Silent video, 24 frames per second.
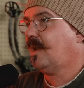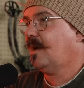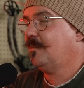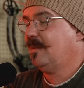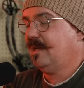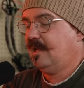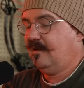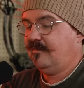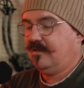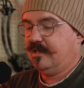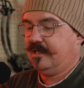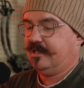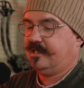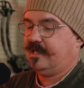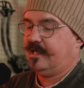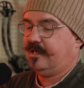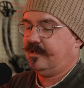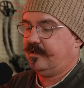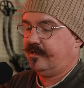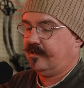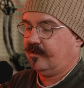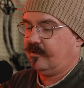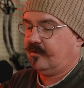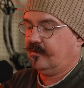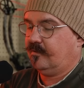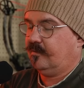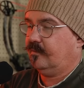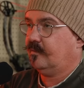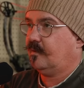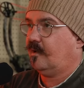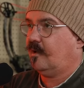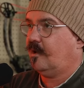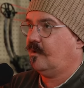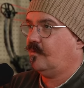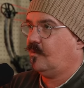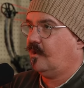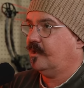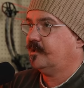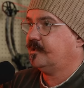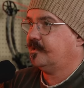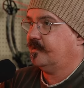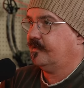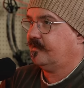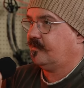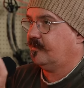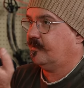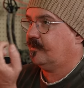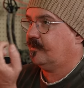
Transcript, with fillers: I mean, even the data that our, our watches are